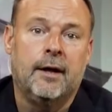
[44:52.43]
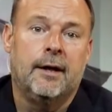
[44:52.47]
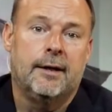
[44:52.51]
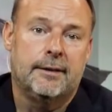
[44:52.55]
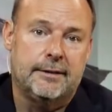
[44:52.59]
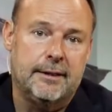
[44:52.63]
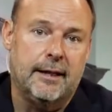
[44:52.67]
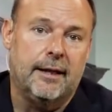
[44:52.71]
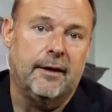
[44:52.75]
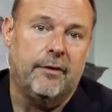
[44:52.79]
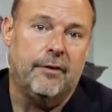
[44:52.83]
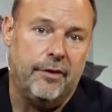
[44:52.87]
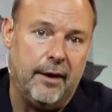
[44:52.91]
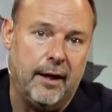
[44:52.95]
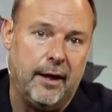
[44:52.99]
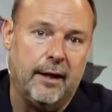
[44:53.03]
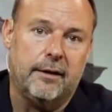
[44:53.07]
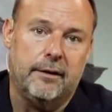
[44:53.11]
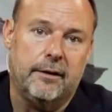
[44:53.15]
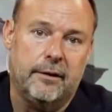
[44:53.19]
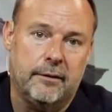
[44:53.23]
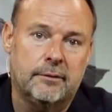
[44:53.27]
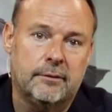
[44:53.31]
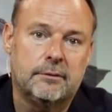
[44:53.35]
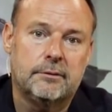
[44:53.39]
saying
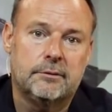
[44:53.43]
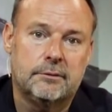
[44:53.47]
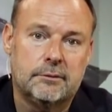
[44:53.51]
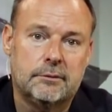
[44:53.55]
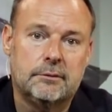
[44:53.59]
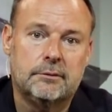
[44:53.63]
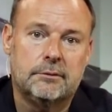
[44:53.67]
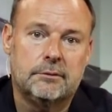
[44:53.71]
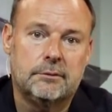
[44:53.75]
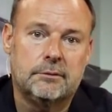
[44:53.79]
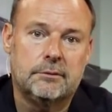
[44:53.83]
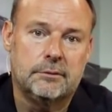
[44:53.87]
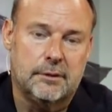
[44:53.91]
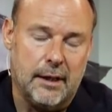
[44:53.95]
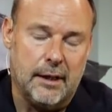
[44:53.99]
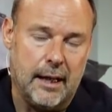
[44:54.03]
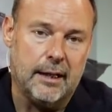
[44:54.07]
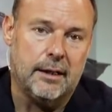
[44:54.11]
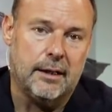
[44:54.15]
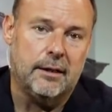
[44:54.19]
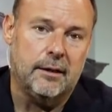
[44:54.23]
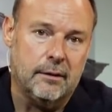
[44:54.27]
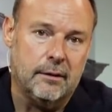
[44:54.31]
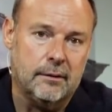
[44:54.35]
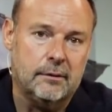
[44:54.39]
thank you,
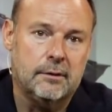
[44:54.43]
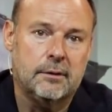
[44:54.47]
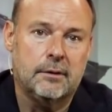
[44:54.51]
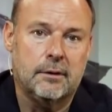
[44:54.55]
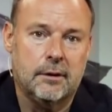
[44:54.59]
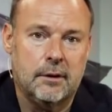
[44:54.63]
thank you.